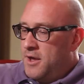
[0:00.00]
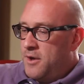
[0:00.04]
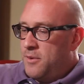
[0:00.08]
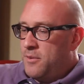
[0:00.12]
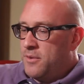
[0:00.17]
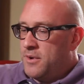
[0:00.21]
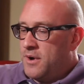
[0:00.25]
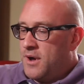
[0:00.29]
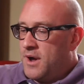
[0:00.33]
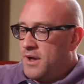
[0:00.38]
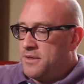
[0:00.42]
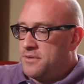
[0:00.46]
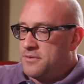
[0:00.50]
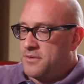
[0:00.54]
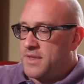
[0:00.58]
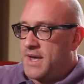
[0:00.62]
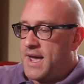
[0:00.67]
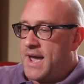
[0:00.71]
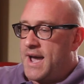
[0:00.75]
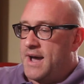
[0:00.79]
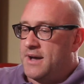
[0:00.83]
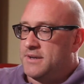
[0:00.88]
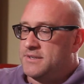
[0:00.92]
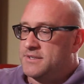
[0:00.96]
when all through the
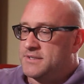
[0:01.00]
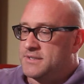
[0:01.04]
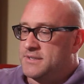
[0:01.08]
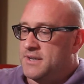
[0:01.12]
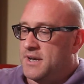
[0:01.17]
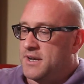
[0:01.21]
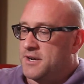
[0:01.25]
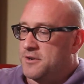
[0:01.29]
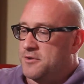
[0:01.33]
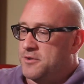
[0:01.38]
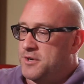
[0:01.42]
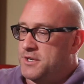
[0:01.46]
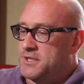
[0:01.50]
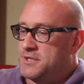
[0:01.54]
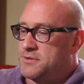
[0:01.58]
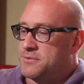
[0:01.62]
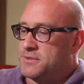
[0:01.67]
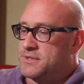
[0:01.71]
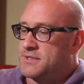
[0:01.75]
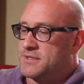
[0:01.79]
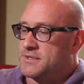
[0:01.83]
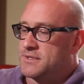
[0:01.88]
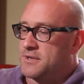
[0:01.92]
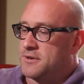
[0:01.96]
house not a creature
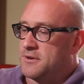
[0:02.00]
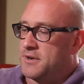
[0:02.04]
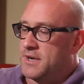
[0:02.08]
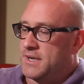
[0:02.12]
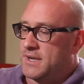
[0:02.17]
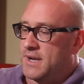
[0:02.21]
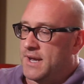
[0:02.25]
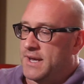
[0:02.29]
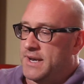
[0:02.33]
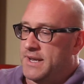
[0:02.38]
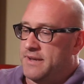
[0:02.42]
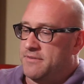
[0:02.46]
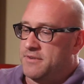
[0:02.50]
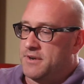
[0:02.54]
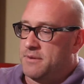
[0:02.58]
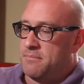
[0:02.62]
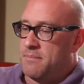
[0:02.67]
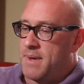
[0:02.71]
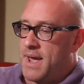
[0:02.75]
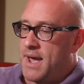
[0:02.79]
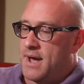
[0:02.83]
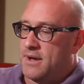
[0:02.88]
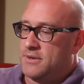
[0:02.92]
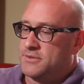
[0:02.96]
was stirring, not even a
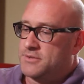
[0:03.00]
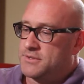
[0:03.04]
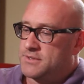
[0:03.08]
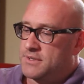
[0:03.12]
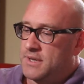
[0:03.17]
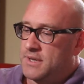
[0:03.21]
mouse.